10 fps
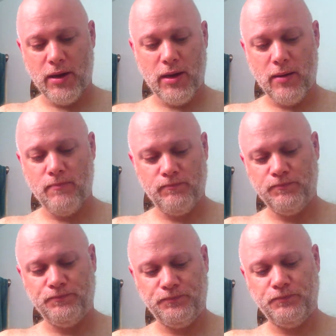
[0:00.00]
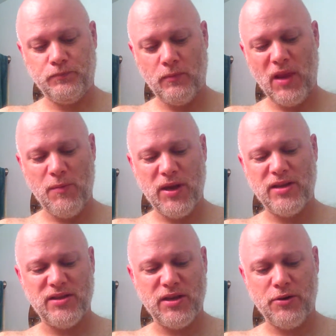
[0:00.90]
I've been
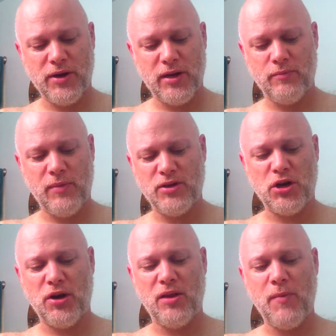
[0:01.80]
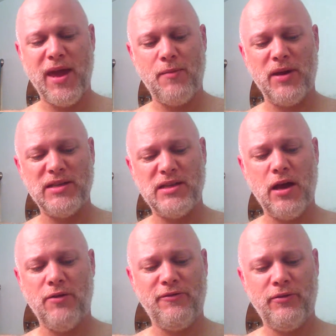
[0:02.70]
considering starting to make it
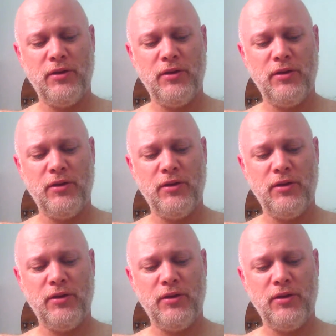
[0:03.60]
myself.